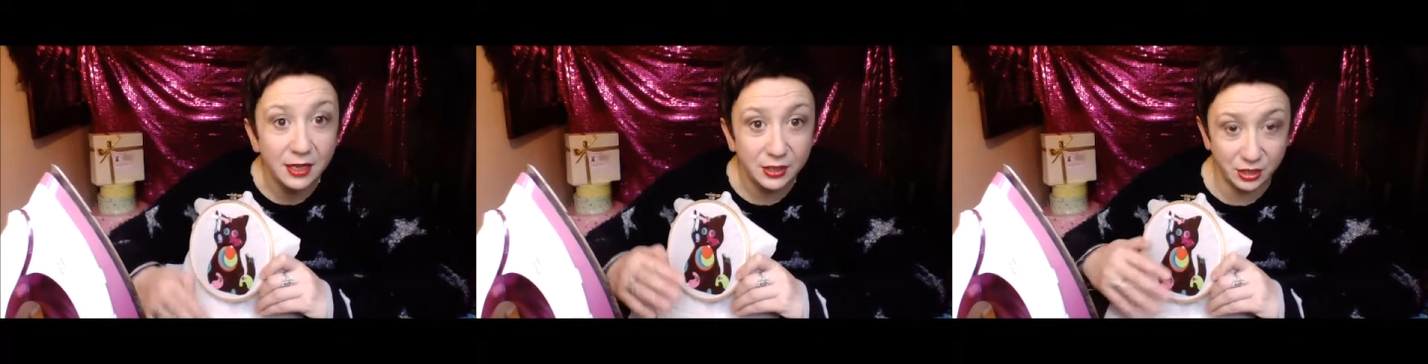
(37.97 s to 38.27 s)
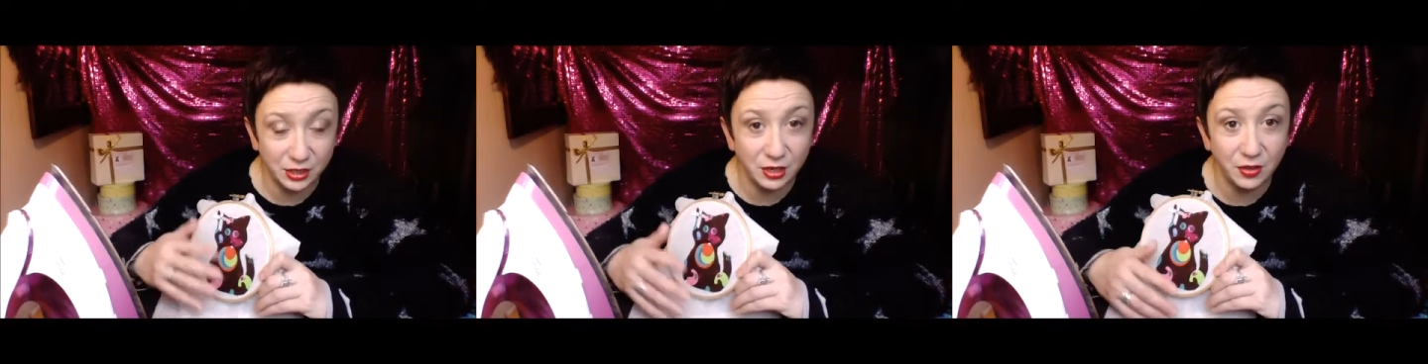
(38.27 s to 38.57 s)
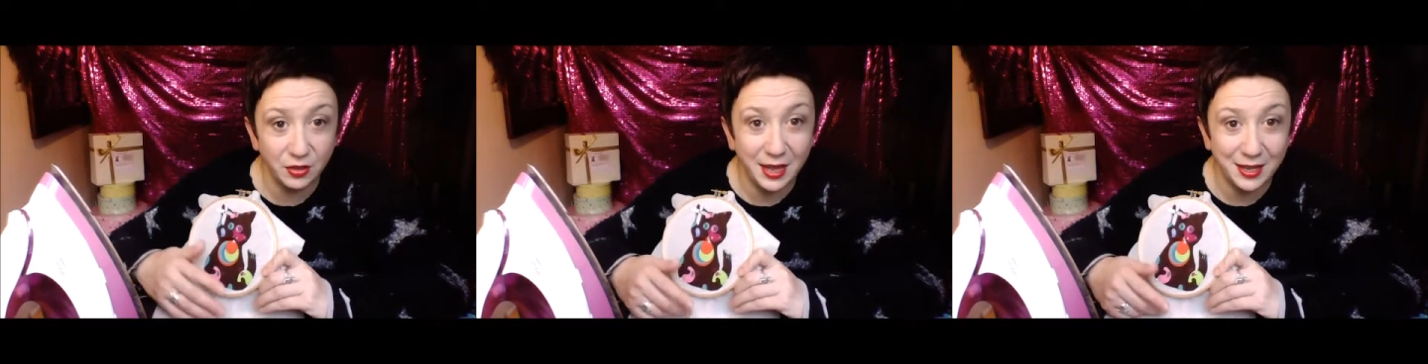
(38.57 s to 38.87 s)
just so
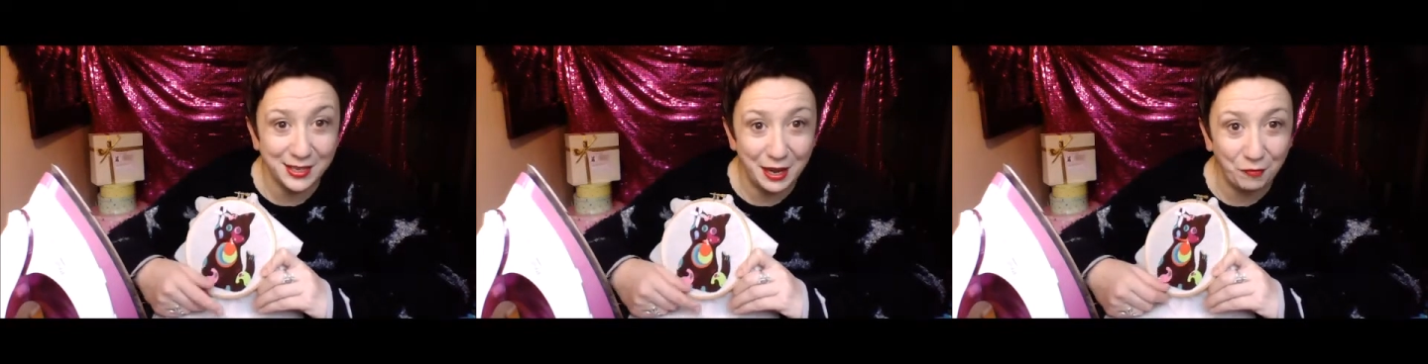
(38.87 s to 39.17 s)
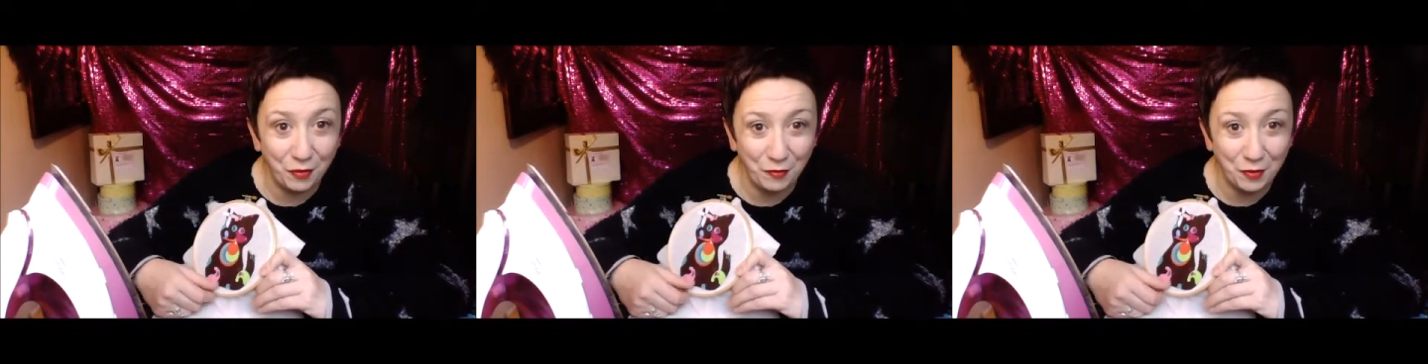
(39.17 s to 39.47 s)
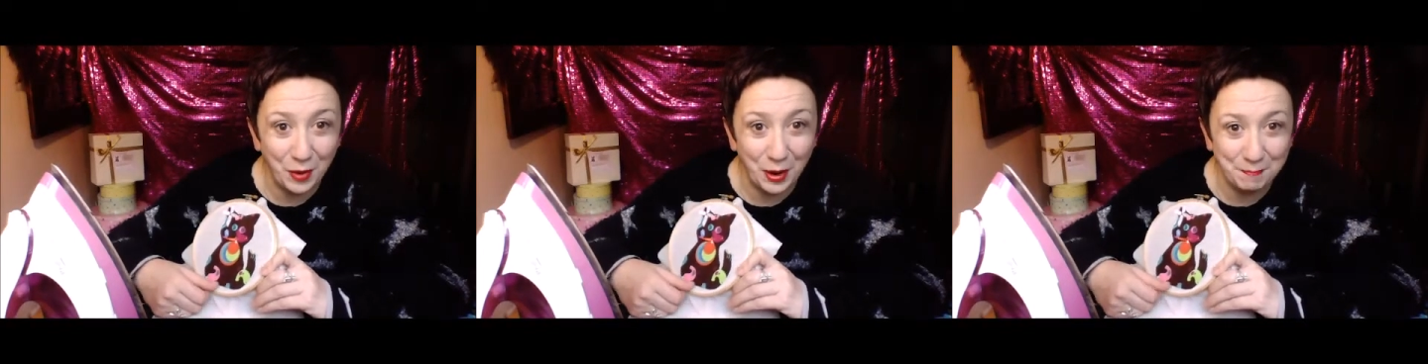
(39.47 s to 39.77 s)
that it's clear for
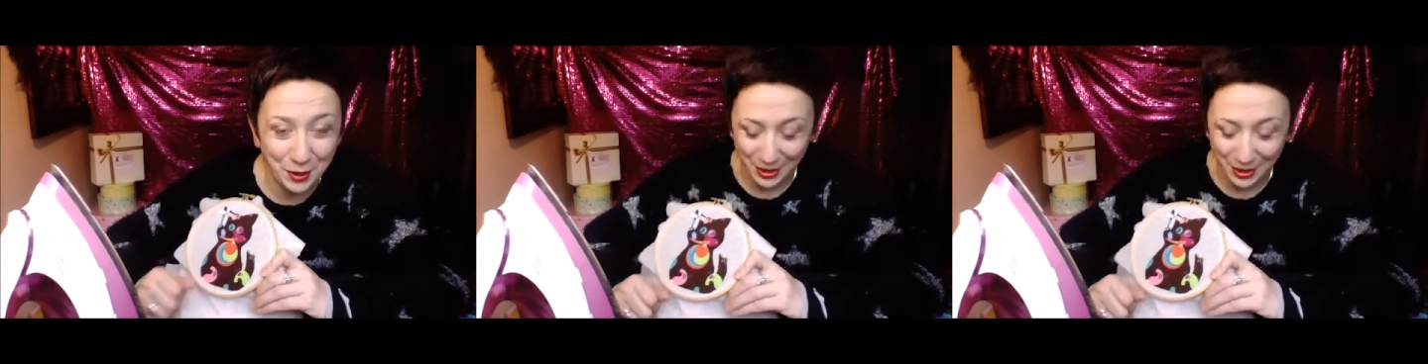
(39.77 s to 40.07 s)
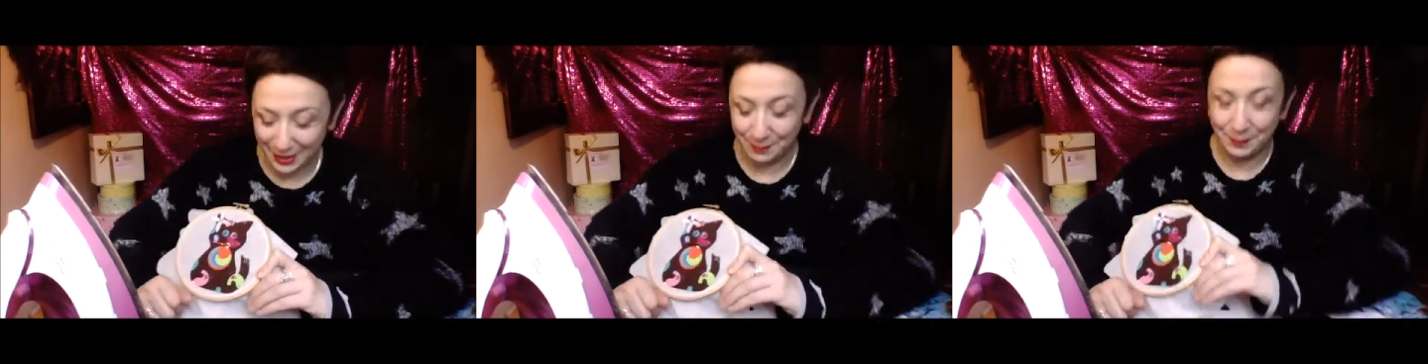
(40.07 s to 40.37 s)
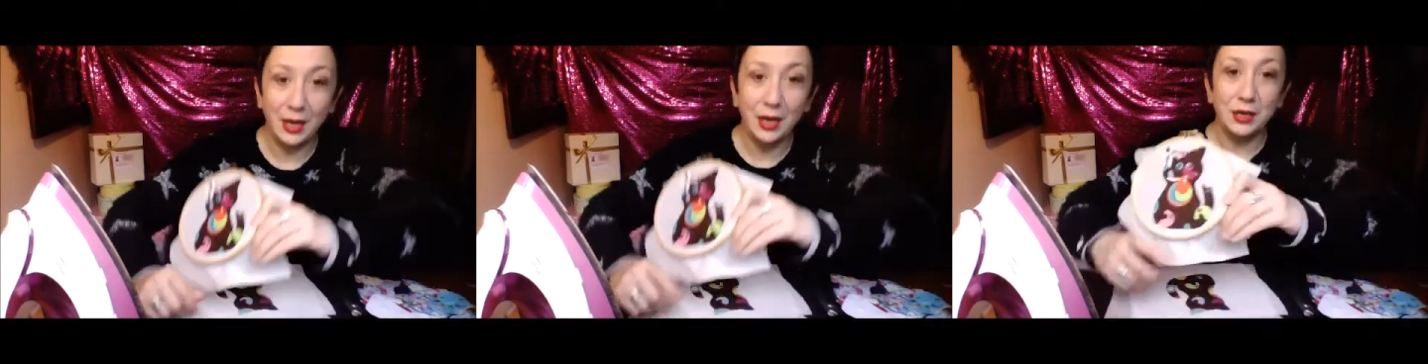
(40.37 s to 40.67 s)
everyone. Okay,
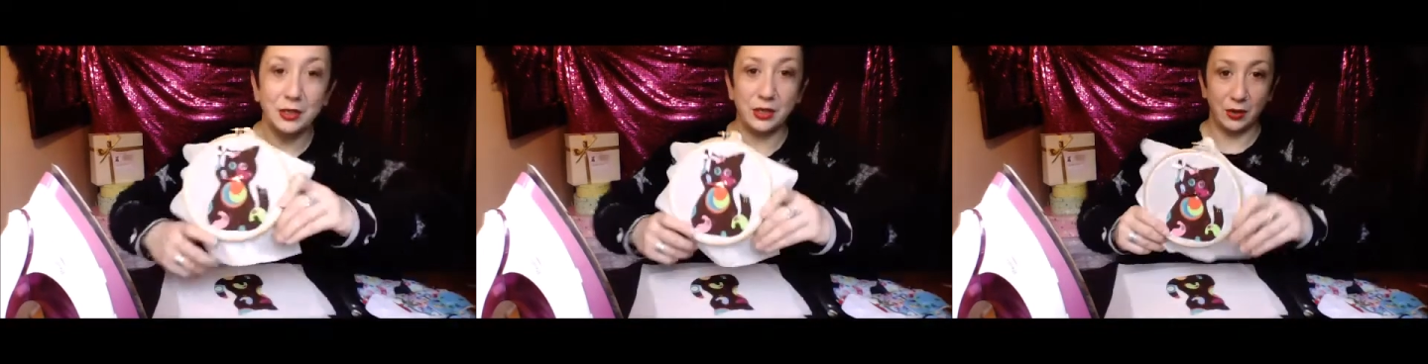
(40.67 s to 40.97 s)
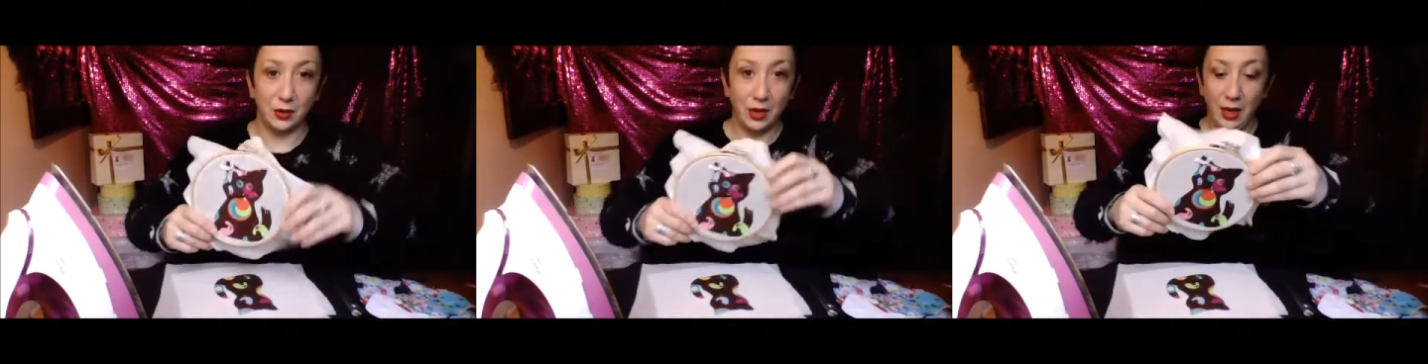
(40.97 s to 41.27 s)
so